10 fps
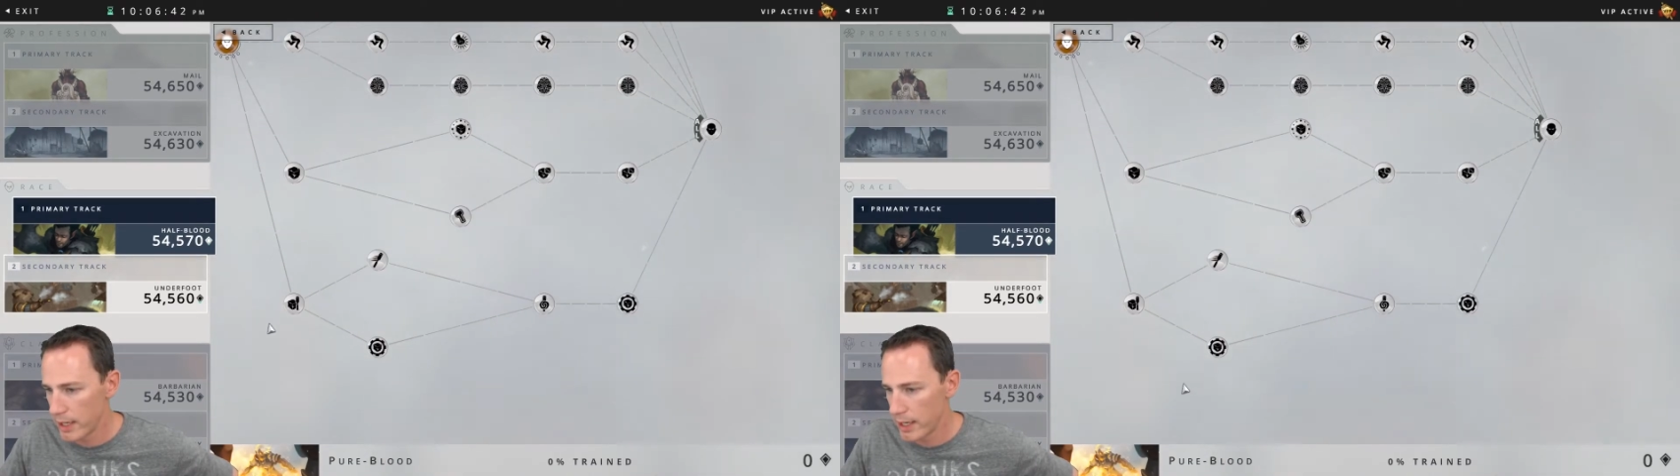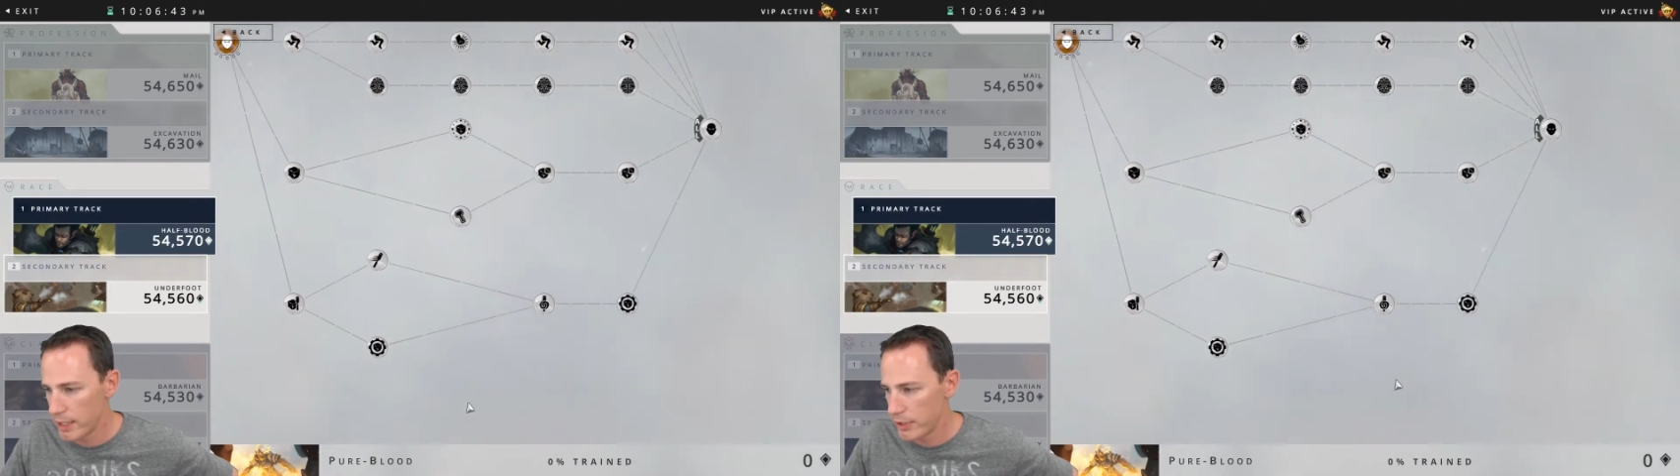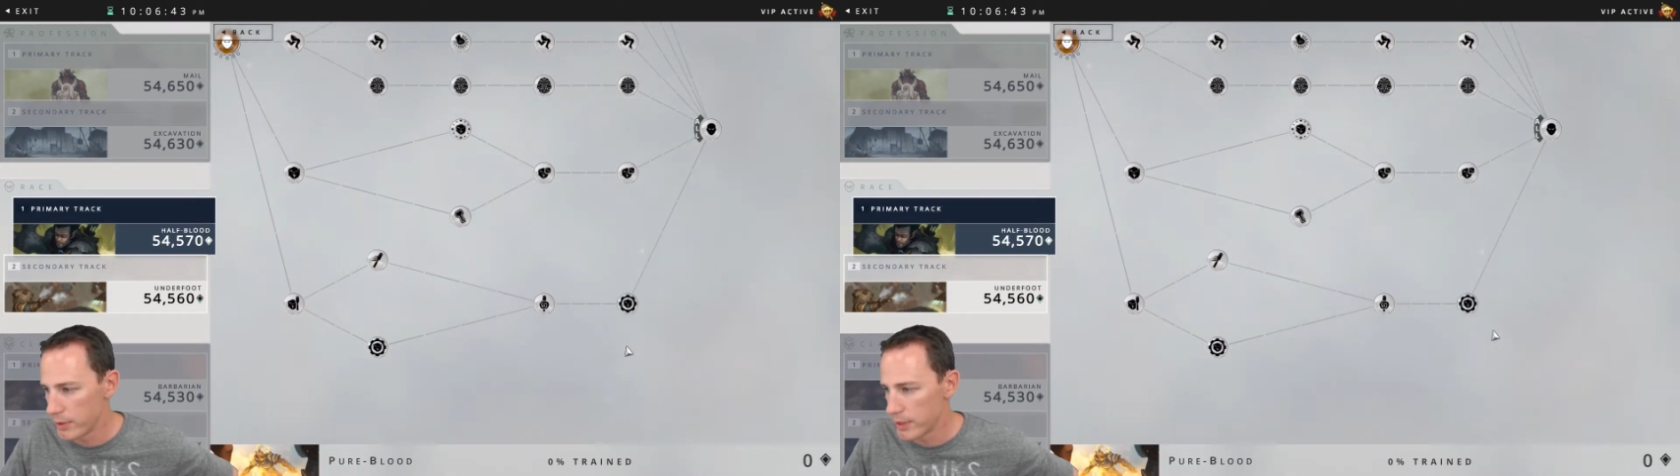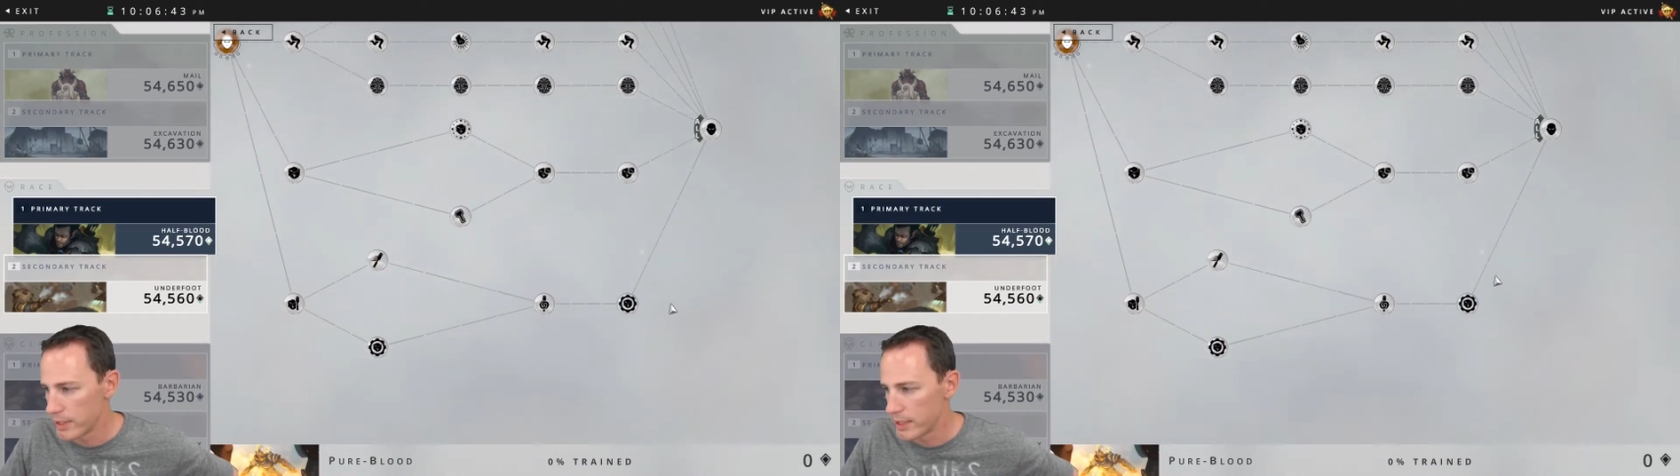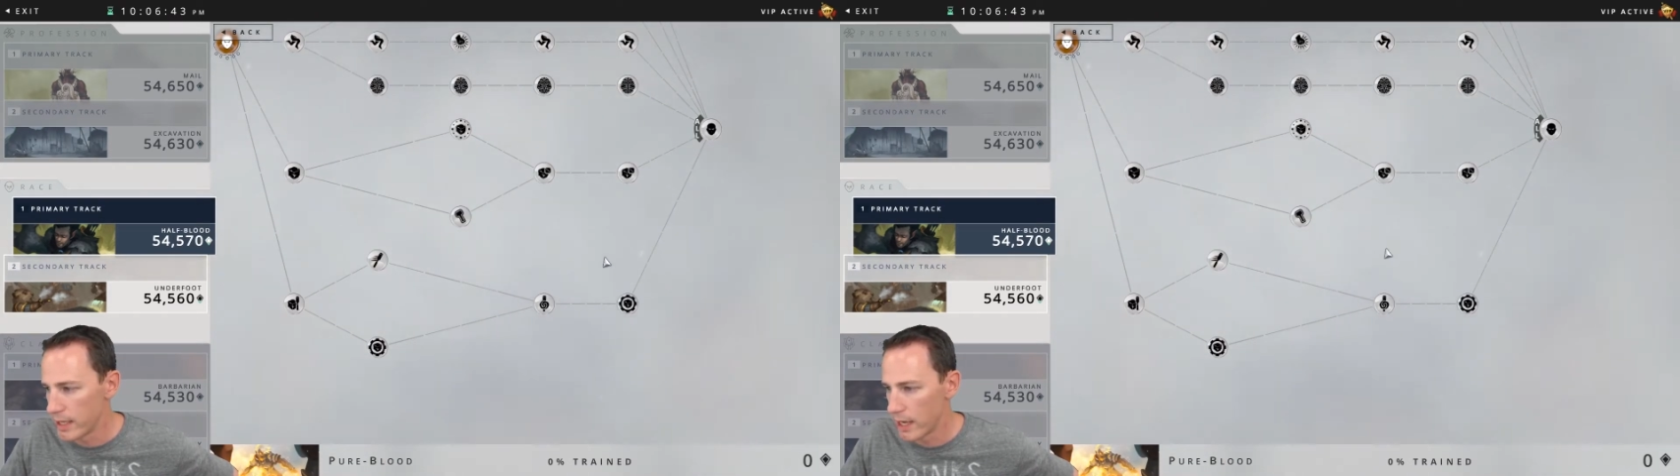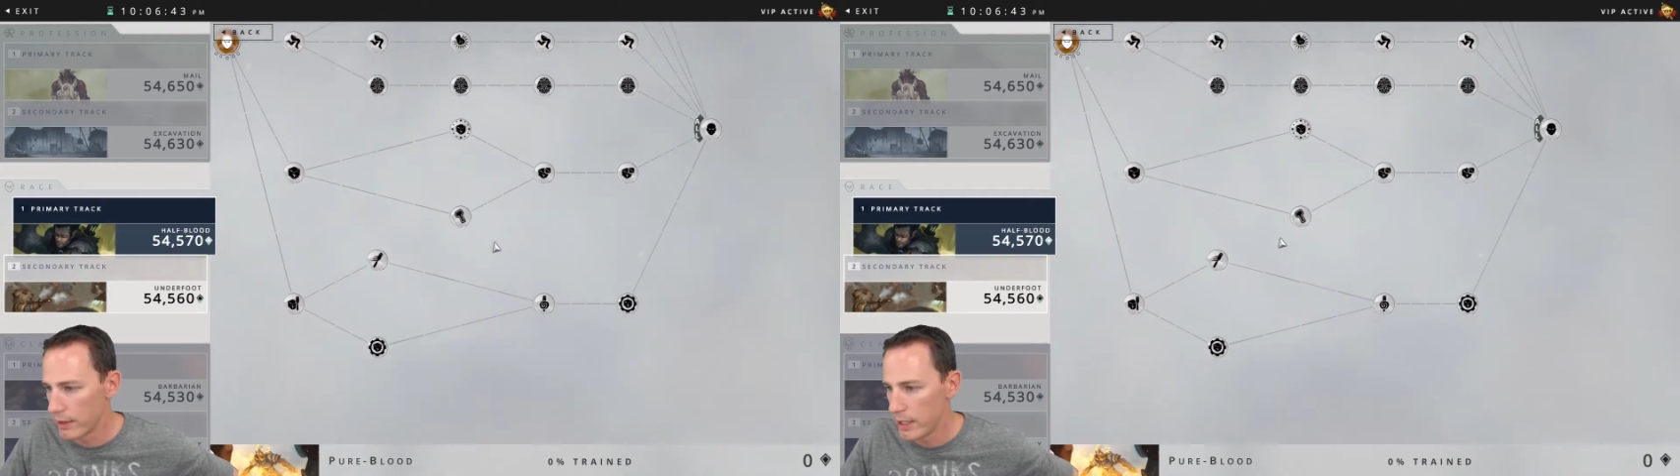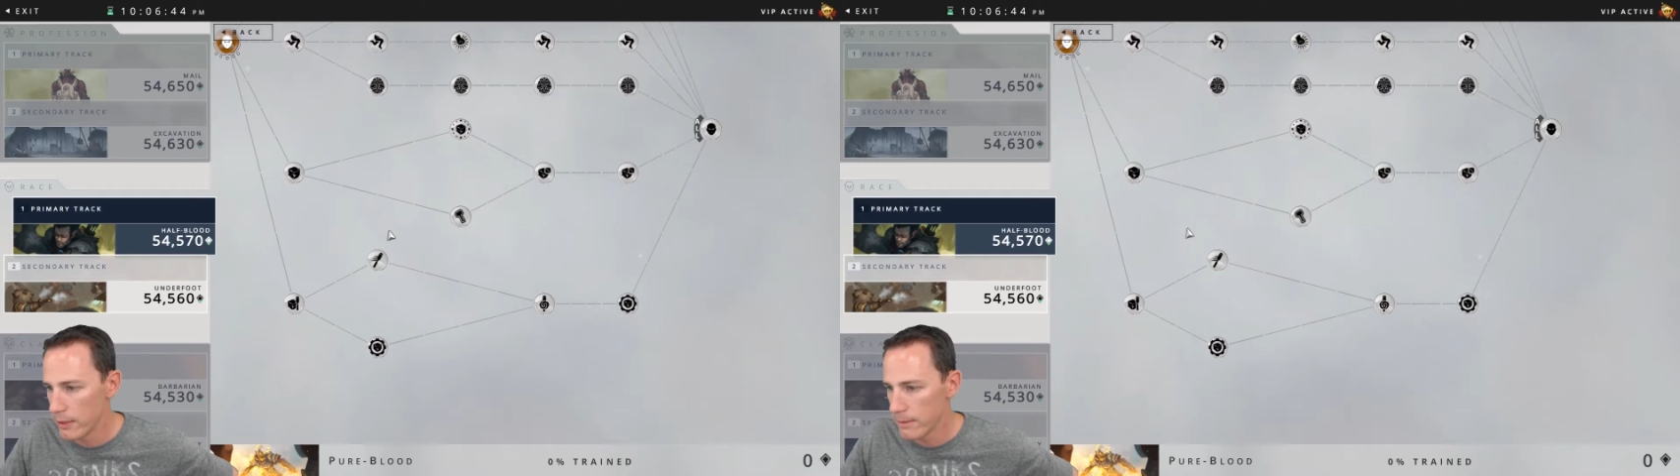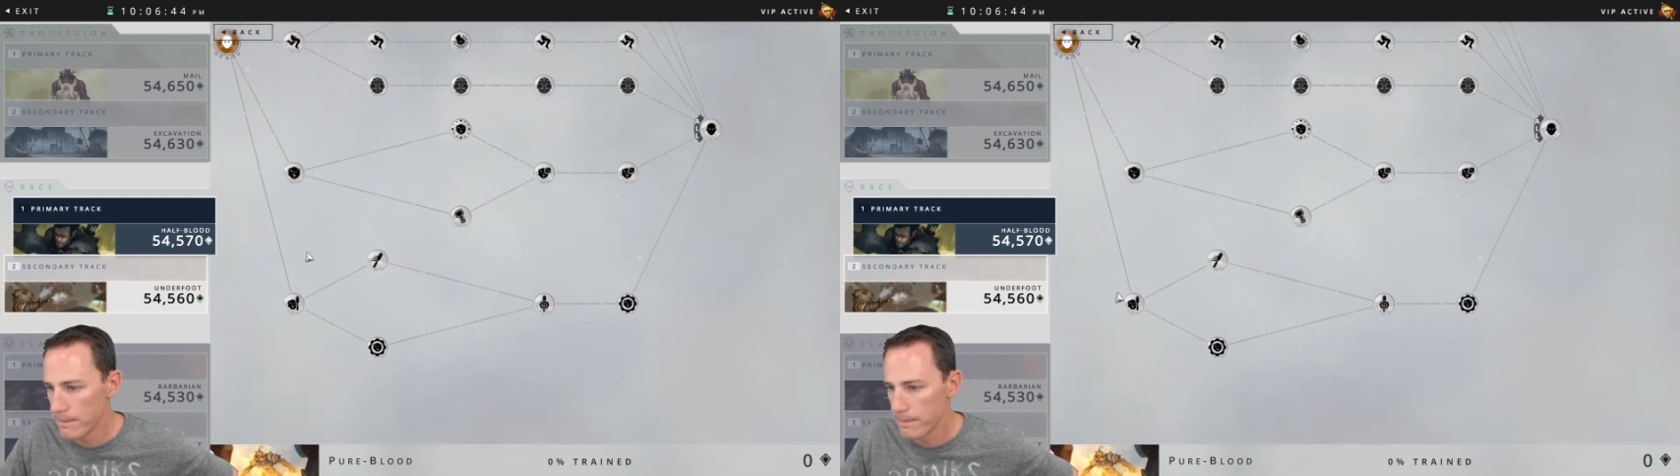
as you can see down here.